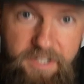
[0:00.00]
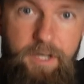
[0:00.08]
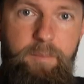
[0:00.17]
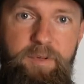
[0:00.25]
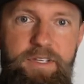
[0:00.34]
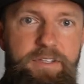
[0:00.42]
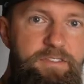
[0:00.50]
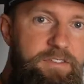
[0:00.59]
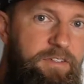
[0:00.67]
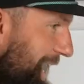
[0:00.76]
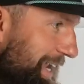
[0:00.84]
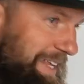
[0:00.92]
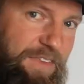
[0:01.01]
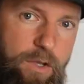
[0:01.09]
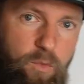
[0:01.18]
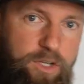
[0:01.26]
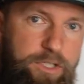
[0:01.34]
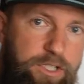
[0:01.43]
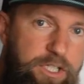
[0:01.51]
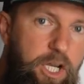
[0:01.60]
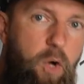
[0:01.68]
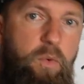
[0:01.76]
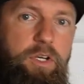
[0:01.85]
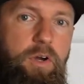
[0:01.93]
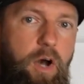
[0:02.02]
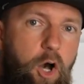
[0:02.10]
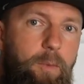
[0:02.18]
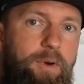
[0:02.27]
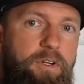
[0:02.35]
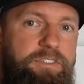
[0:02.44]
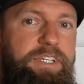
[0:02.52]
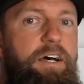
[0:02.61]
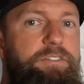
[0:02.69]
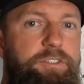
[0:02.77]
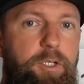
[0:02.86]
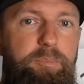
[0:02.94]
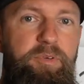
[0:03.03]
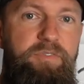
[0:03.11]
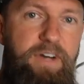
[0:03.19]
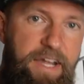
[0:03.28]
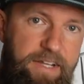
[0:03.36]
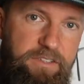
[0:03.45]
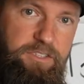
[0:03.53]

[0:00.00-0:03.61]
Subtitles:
companies, anything where you're going to a homeowner's house and you're providing a